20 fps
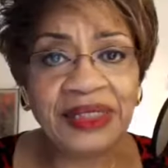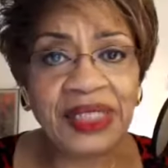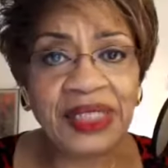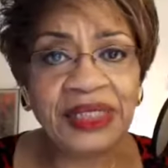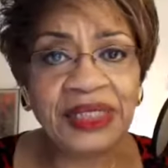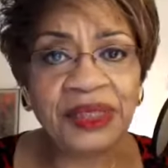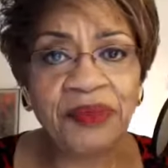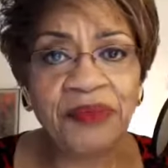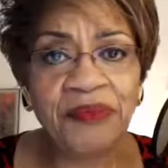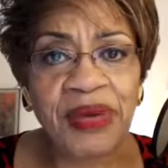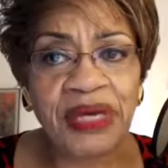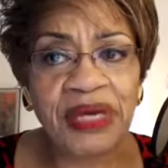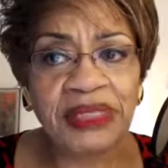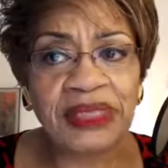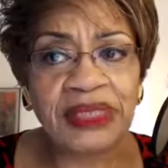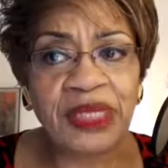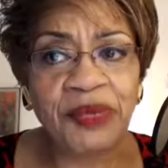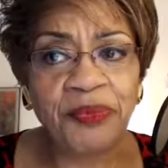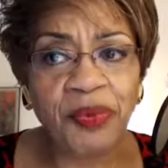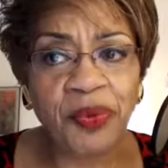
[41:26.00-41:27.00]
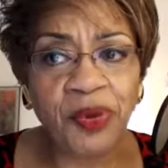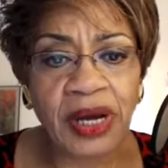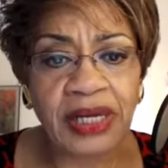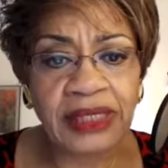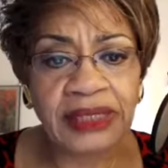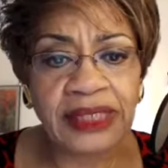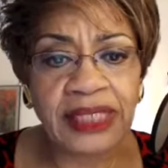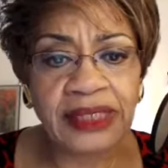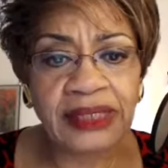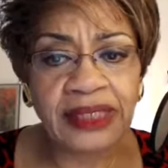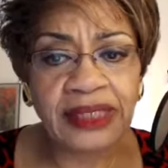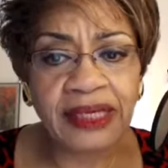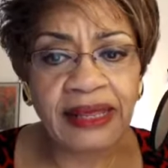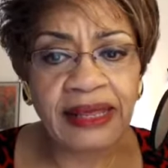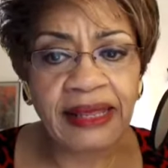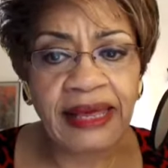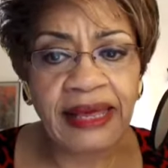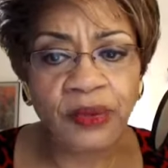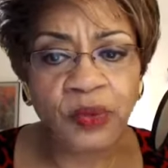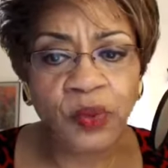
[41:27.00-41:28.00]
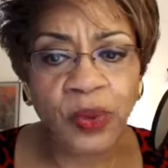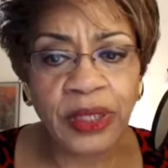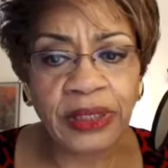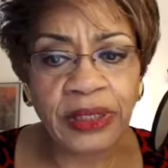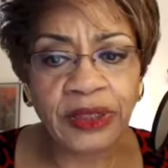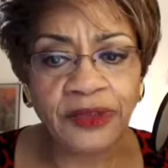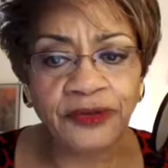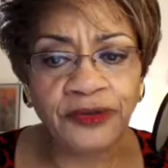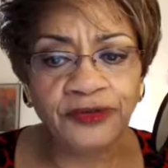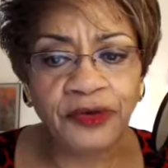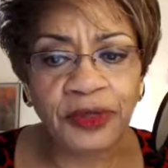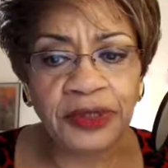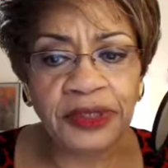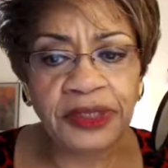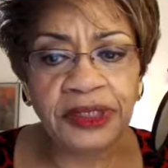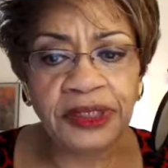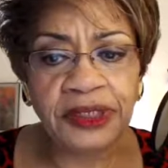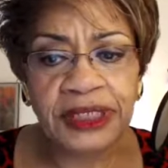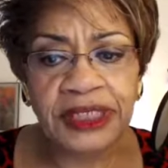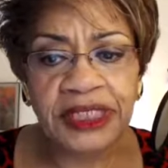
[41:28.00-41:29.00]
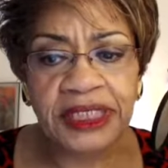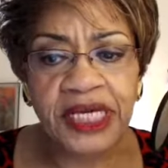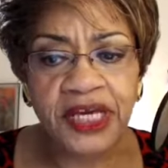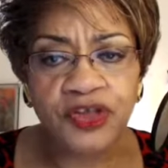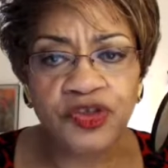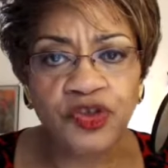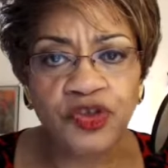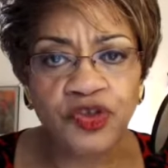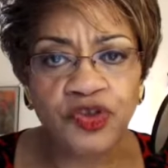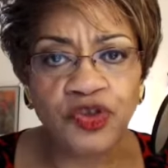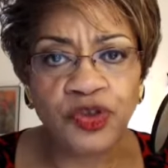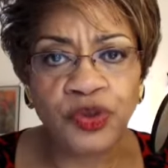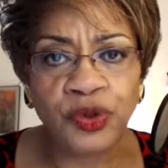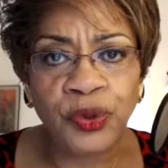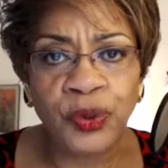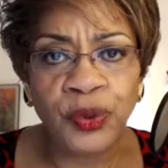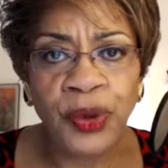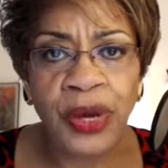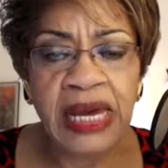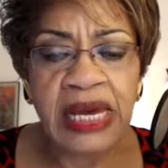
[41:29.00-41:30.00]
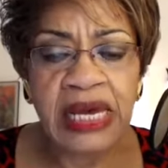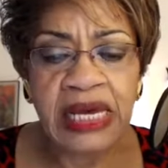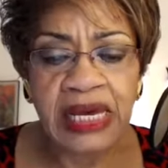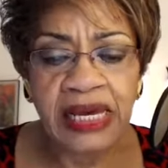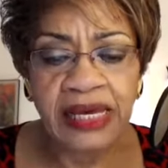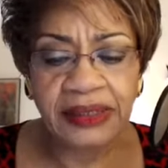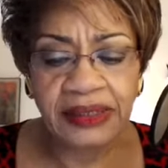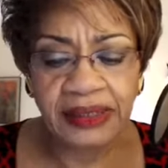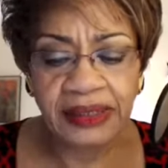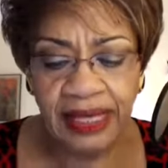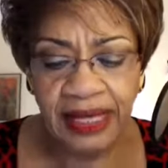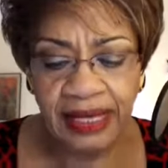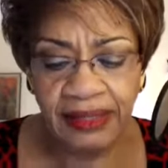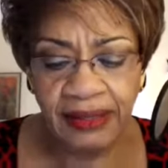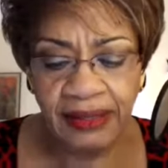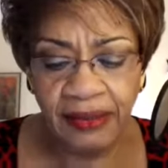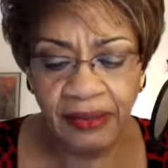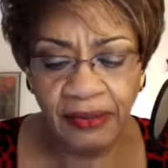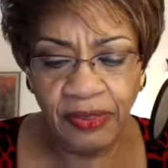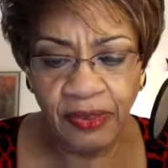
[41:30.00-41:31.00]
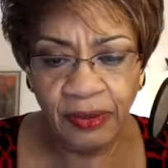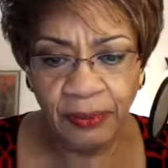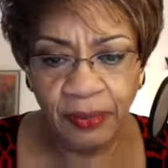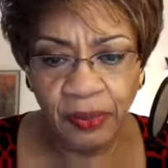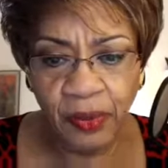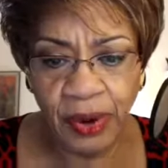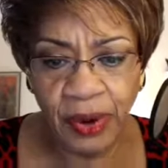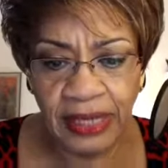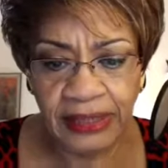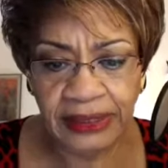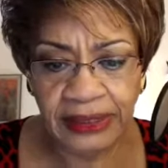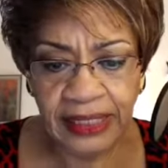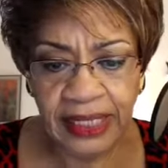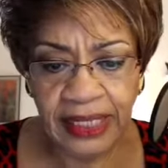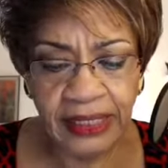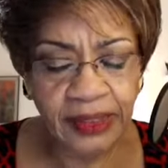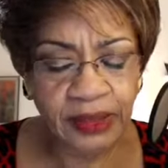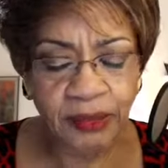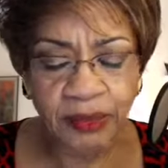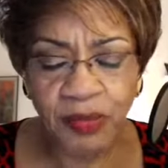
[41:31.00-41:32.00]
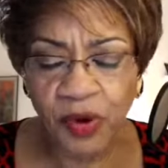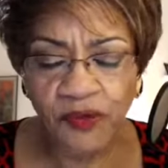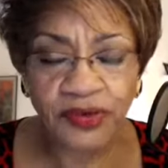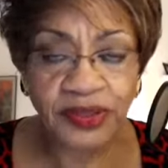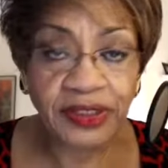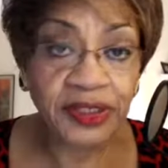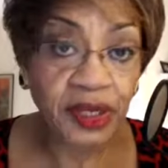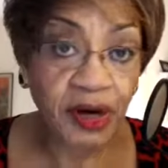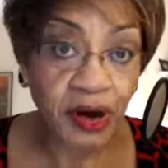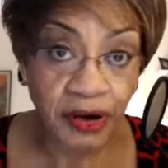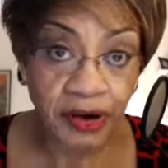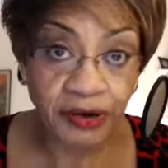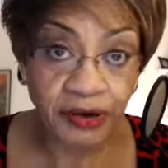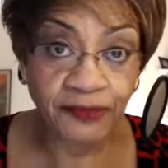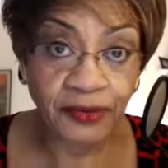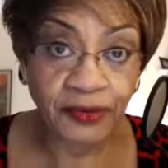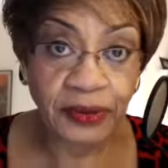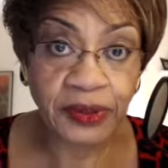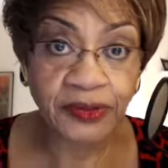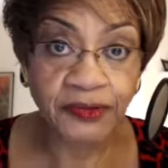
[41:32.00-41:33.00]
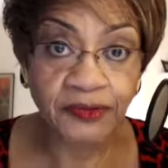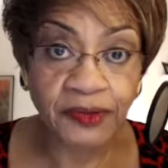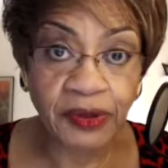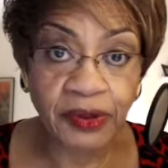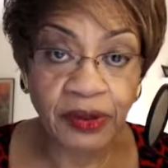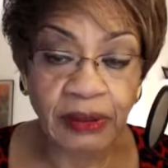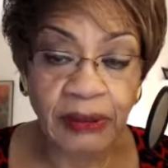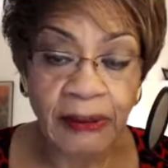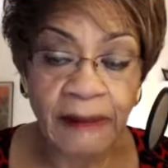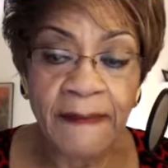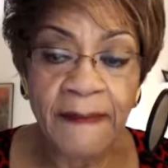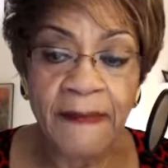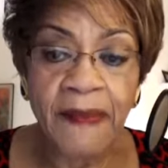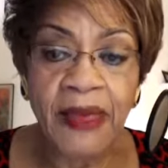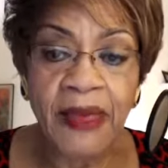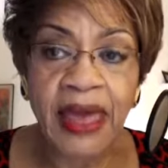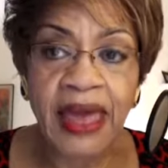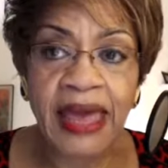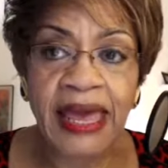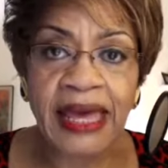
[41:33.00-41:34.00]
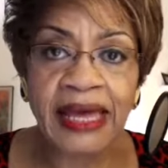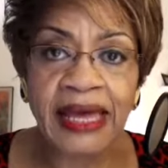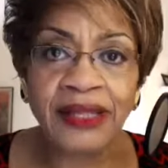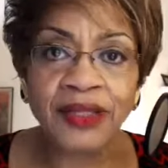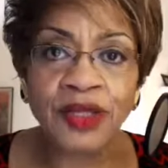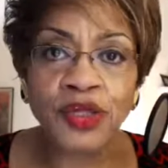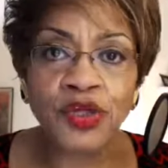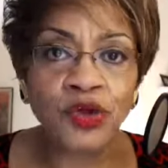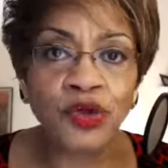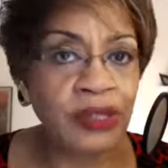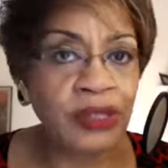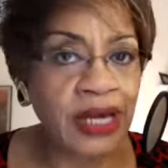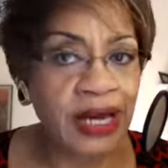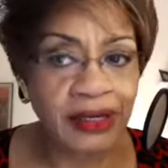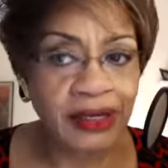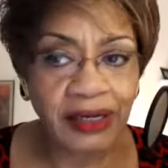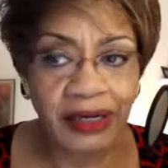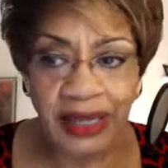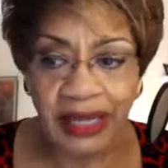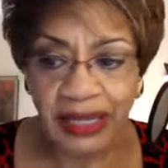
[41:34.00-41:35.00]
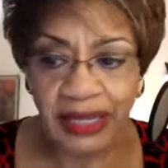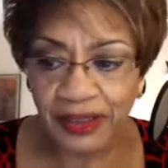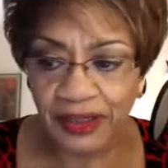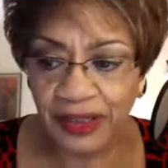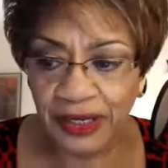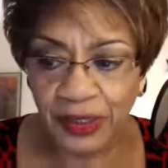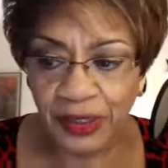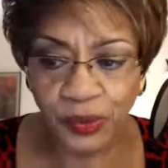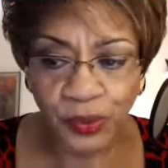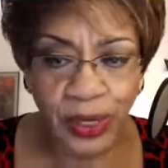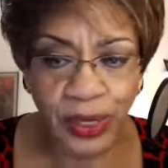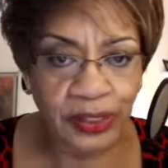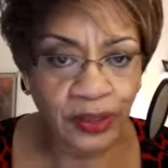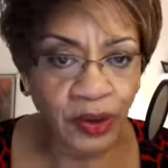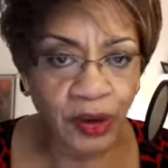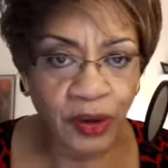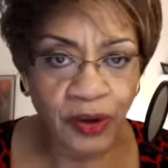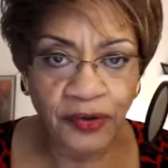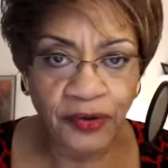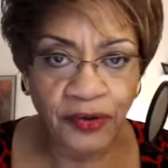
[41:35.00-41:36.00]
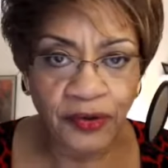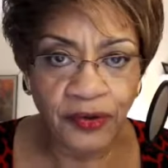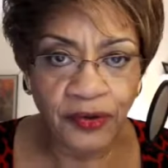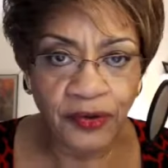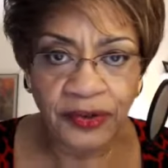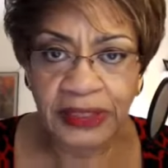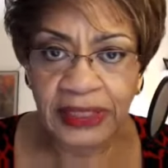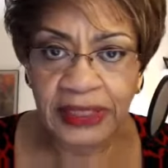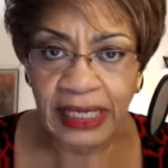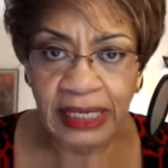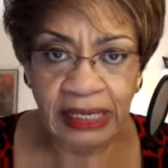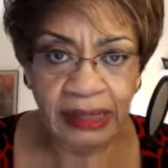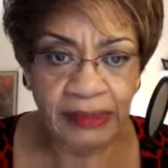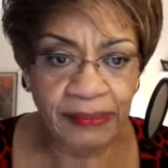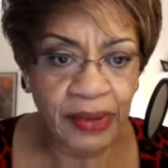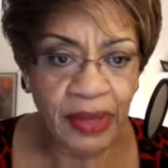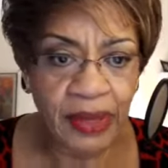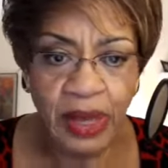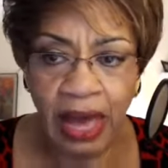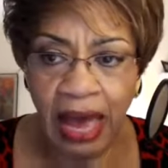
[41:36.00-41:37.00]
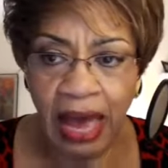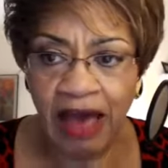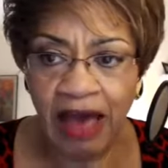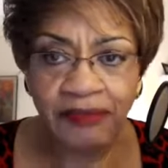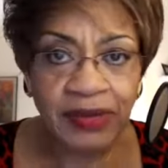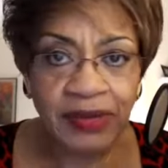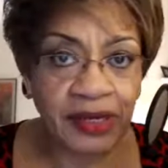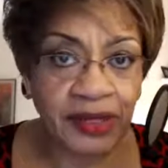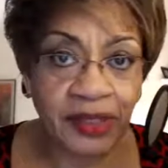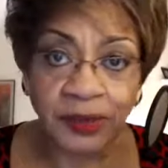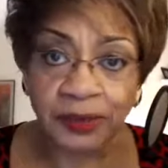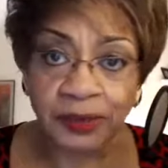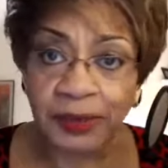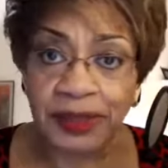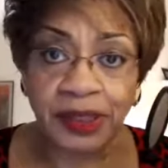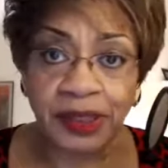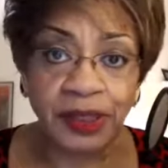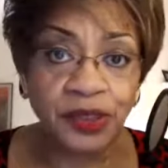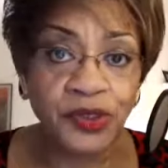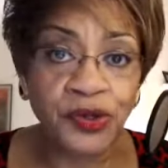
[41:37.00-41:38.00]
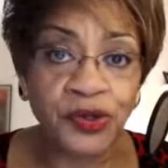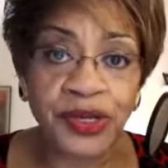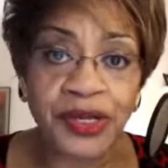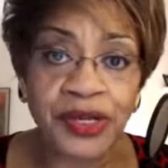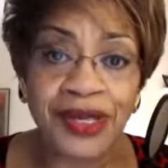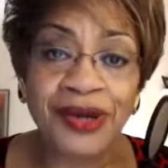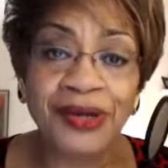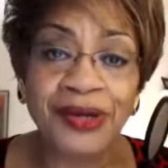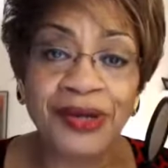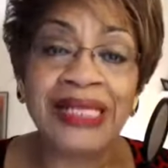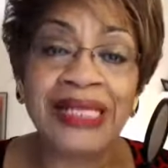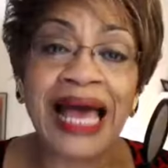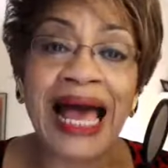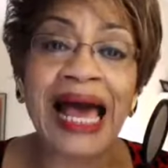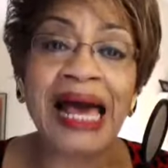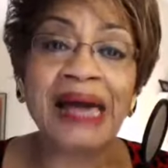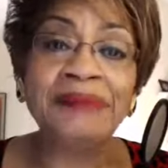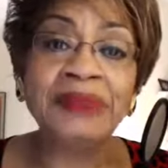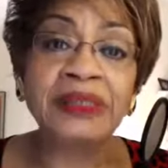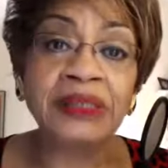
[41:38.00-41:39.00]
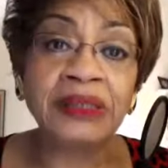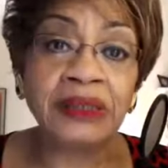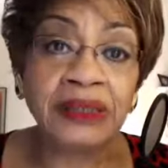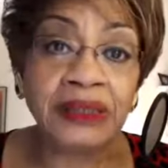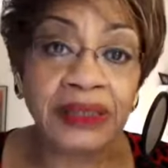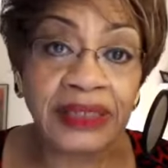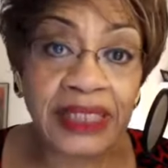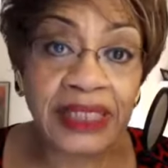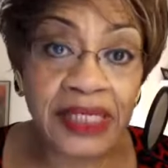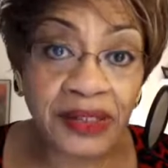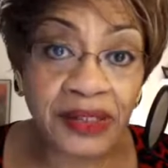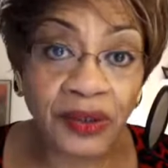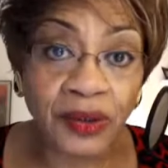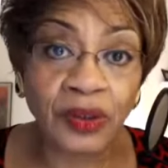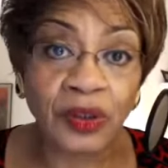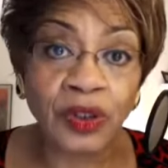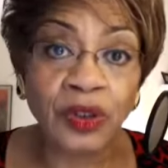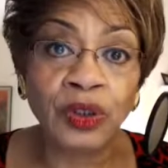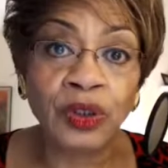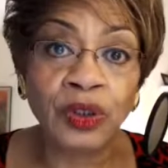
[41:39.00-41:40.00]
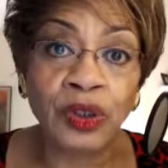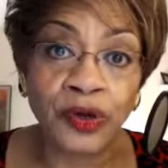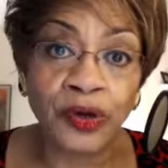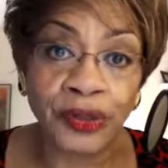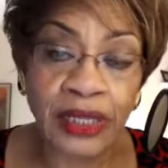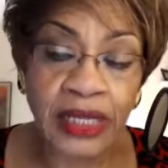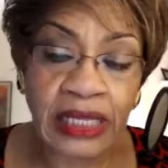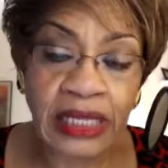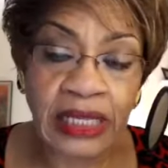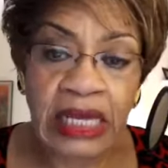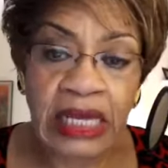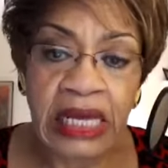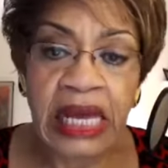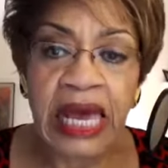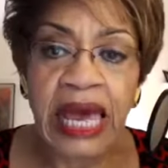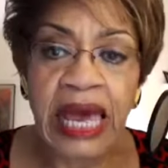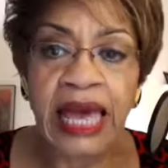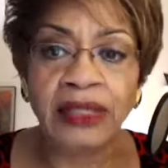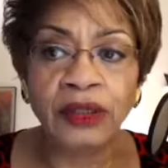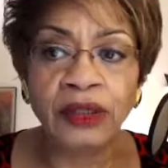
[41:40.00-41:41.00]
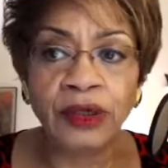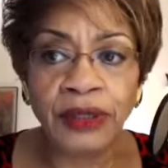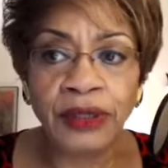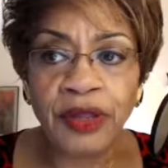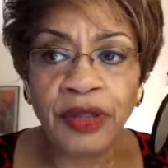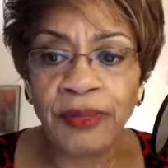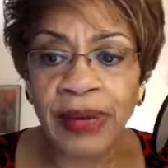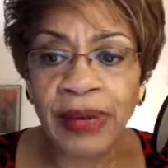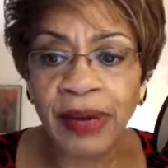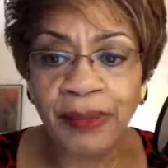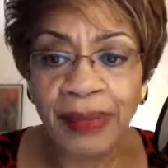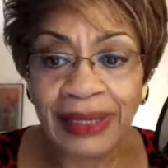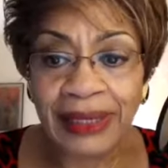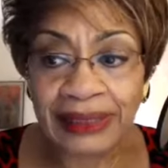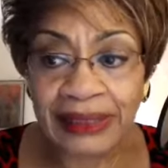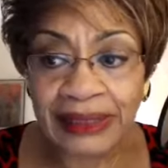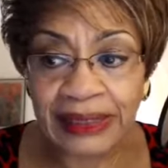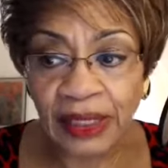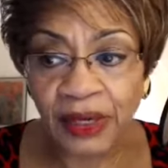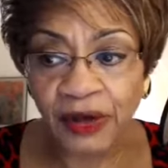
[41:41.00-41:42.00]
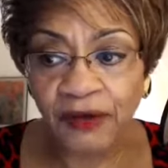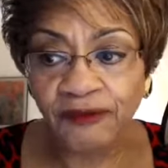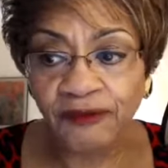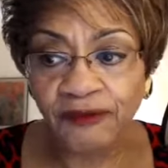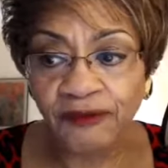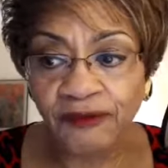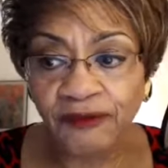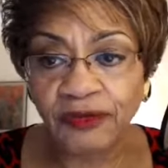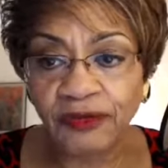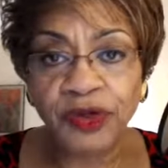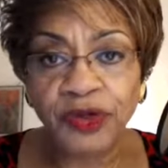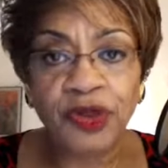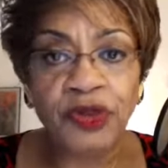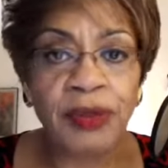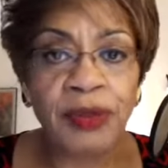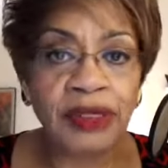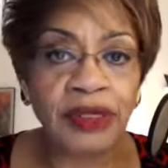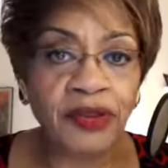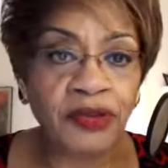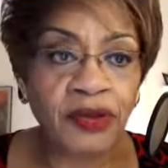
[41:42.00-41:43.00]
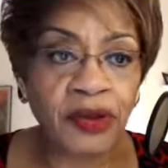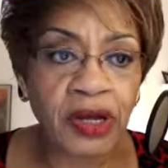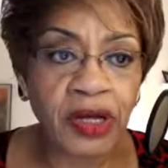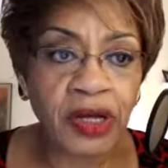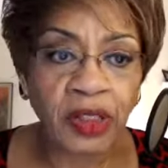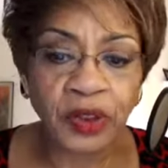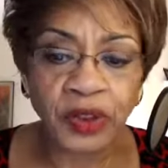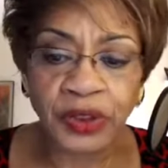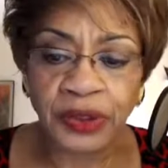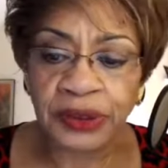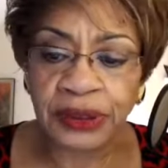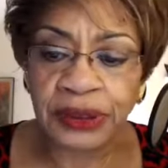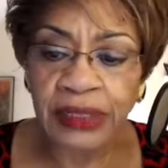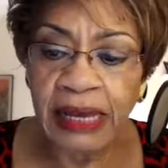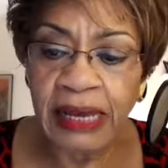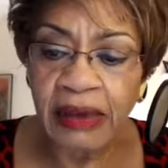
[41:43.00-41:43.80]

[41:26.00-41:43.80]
it's a messy process, and again, what diversity teaches you is that the process it's a moving target first of all, and you're not going to get things right all the time. I've been in this business 30 years. I'm still learning, learning about myself, learning about other cultures.